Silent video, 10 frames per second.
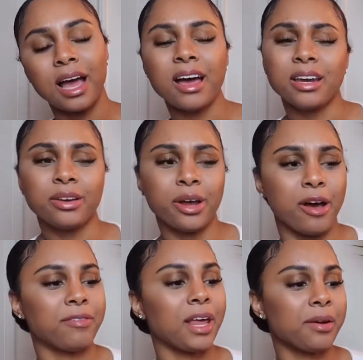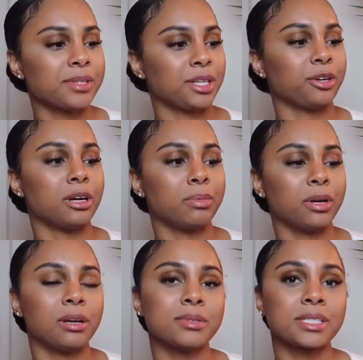I don't know, I feel like it was adorable
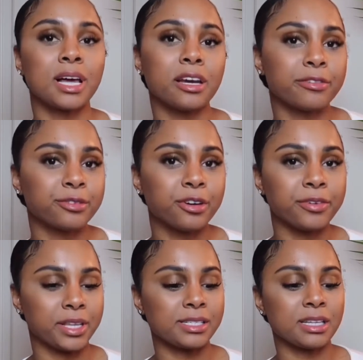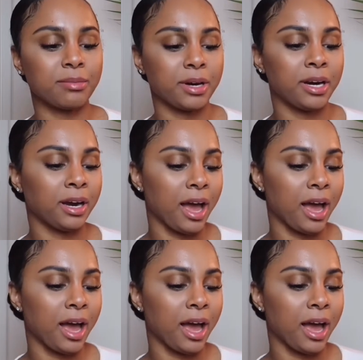and it was colorful for the summer.